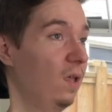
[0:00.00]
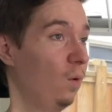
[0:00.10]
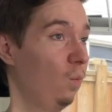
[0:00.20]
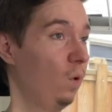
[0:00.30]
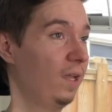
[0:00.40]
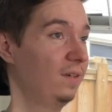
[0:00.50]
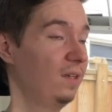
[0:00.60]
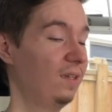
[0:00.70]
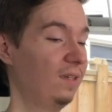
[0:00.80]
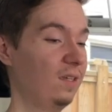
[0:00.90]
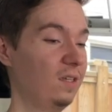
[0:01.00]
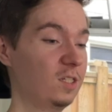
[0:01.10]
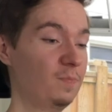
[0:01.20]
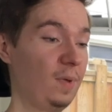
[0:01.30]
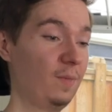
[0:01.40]
One
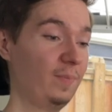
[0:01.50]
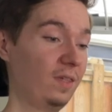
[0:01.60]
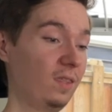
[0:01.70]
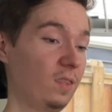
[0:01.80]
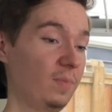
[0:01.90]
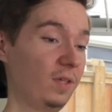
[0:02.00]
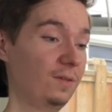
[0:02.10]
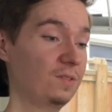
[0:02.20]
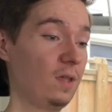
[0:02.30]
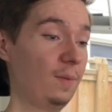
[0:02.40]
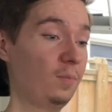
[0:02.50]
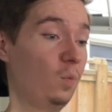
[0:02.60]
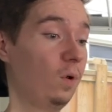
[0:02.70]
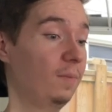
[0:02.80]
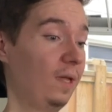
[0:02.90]
is by picking the pills up
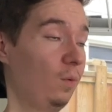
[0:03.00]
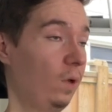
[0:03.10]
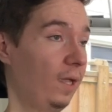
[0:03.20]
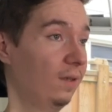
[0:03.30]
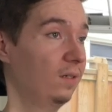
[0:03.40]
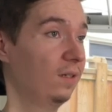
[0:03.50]
one by one.